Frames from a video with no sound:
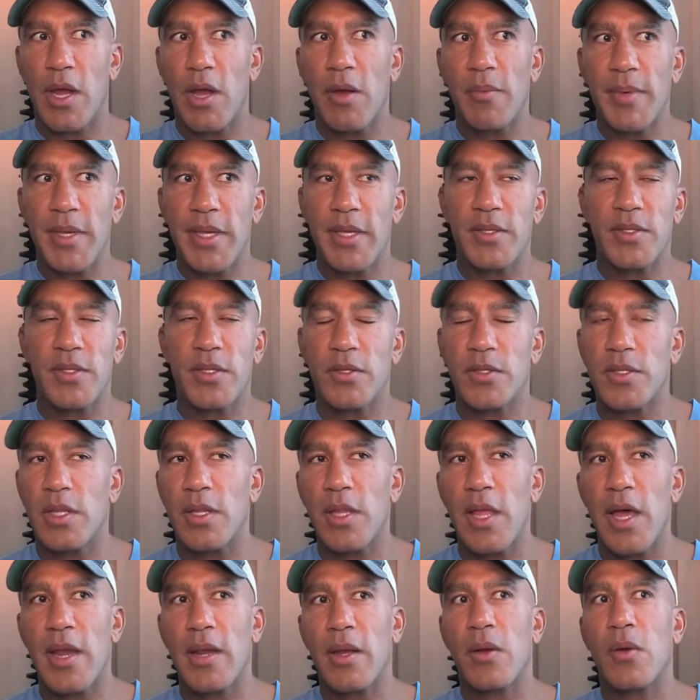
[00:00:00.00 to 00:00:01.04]
would help me is there's a
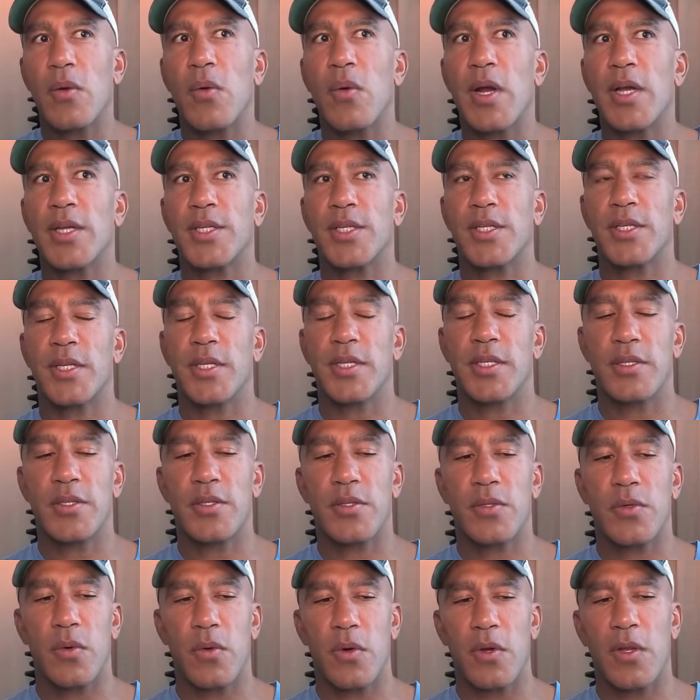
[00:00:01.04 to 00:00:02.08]
lot of
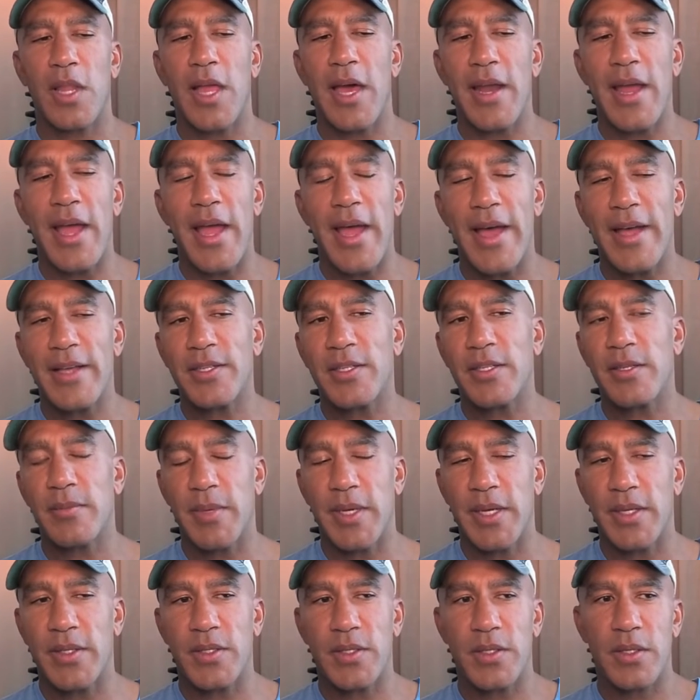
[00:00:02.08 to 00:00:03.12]
questions or a lot of
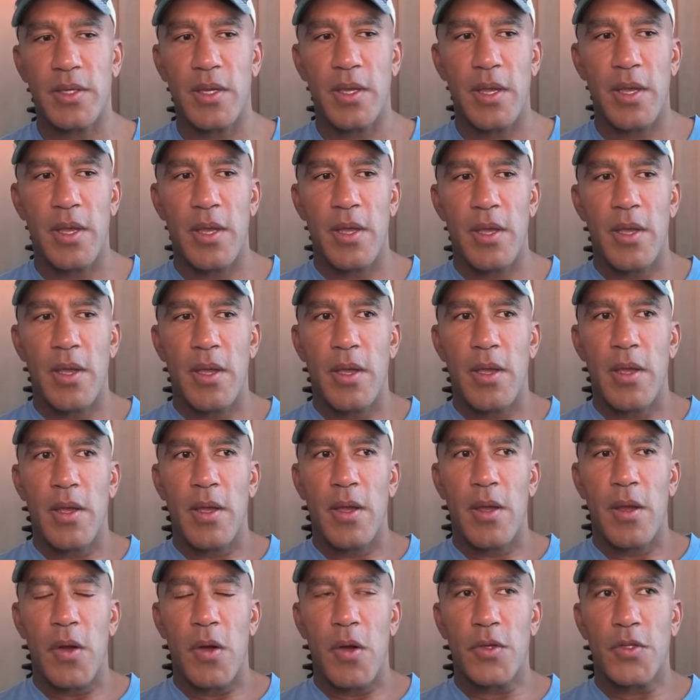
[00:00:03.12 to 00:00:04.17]
estimates
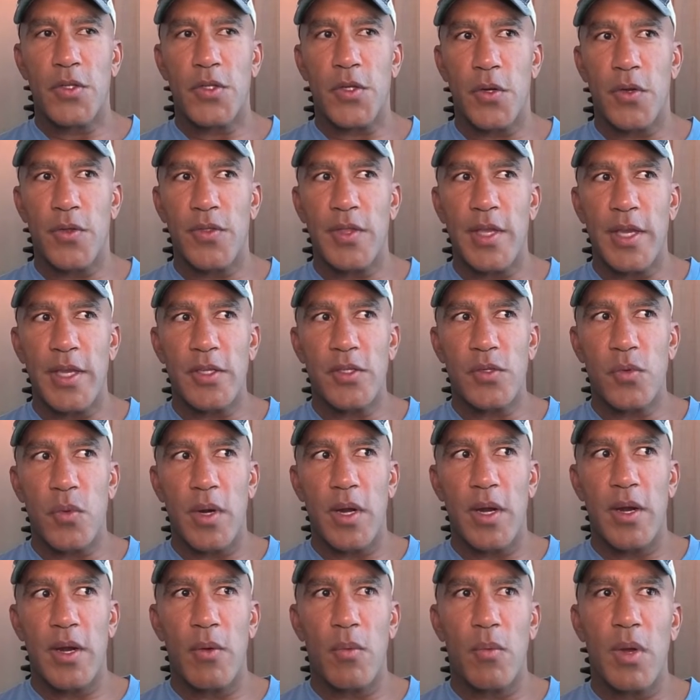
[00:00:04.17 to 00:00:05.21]
on certain things
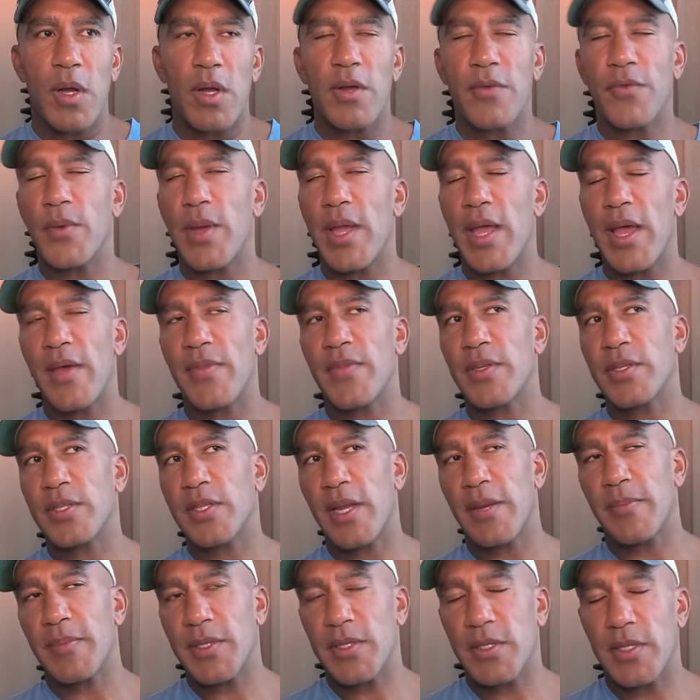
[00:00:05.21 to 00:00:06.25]
where, well, if we had this
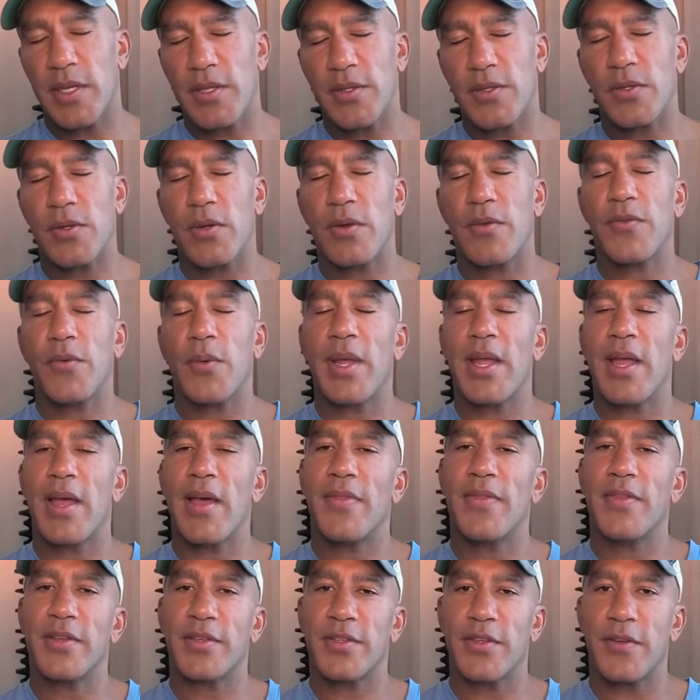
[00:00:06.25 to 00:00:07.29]
type of sensor, if we
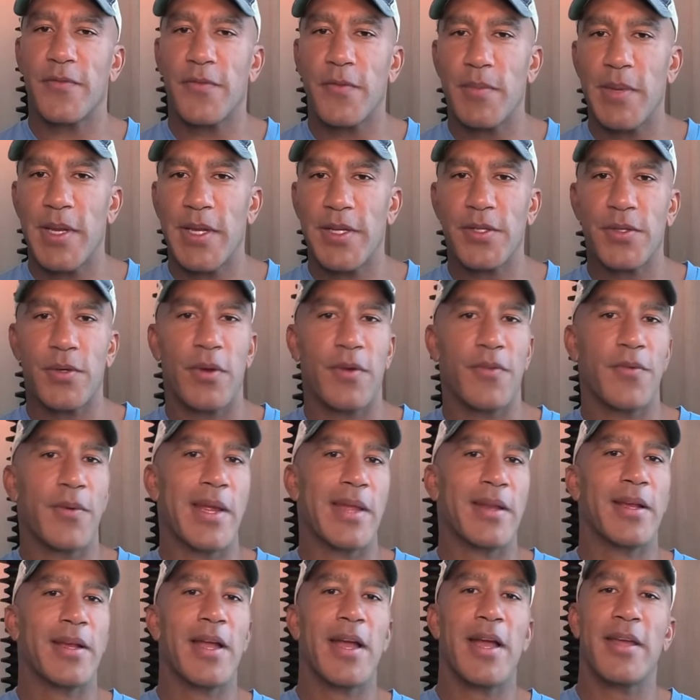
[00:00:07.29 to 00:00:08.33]
had this information, or if
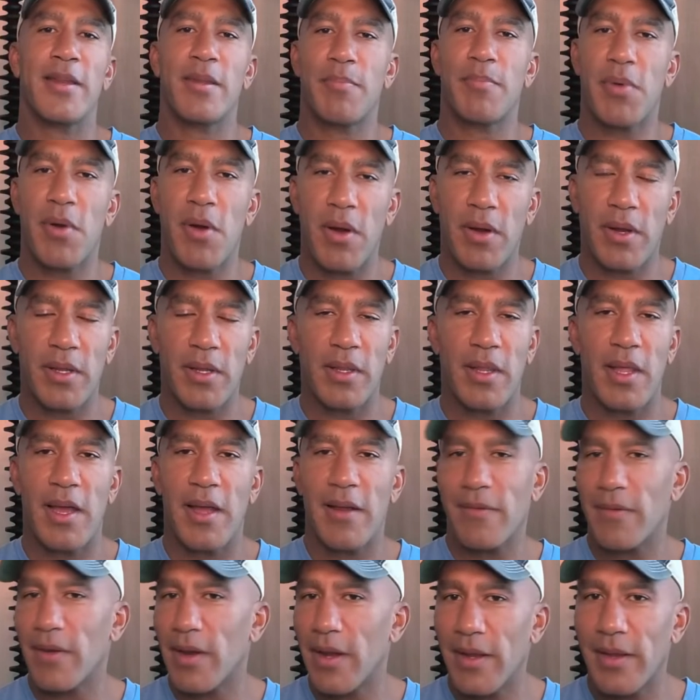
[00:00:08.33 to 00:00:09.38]
we had a guy in a parking
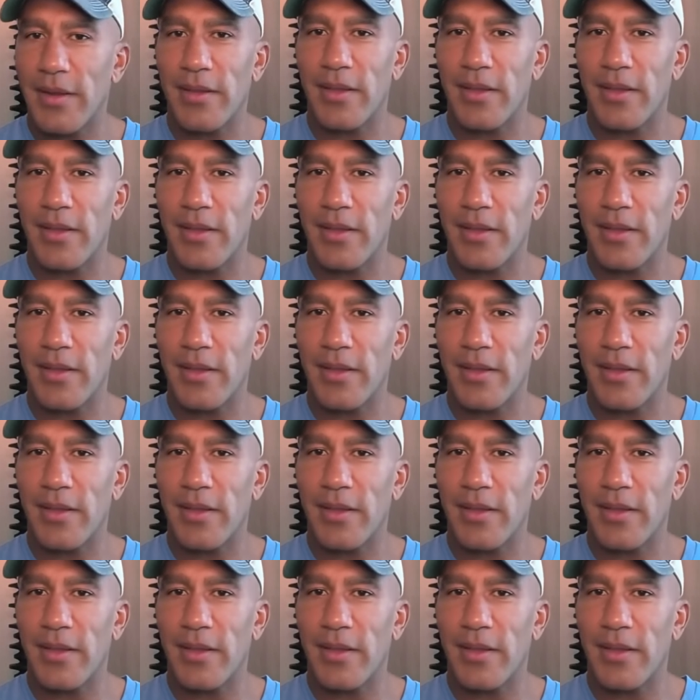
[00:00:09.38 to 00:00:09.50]
lot,